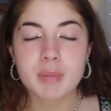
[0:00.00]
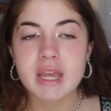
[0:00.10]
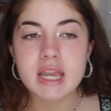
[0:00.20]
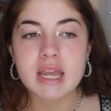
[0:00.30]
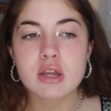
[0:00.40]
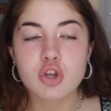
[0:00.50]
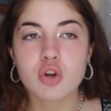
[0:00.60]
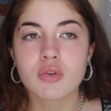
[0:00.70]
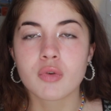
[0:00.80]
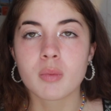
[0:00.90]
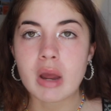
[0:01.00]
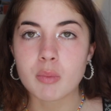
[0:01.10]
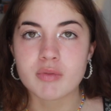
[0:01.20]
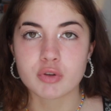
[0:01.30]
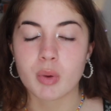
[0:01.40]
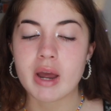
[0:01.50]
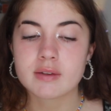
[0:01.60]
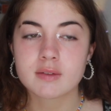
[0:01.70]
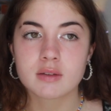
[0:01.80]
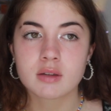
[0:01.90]
PE uniform, like with a
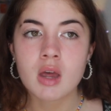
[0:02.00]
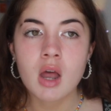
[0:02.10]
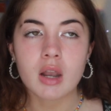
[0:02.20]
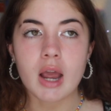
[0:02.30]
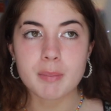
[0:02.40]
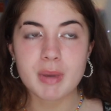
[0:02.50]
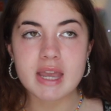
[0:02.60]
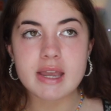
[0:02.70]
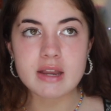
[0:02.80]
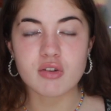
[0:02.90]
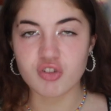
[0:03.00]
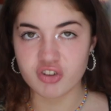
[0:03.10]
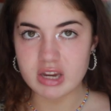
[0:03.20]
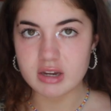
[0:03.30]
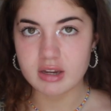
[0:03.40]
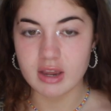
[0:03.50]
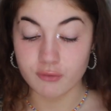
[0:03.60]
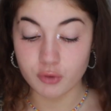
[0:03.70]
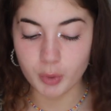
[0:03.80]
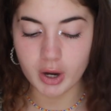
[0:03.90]
twist like PE chic, if you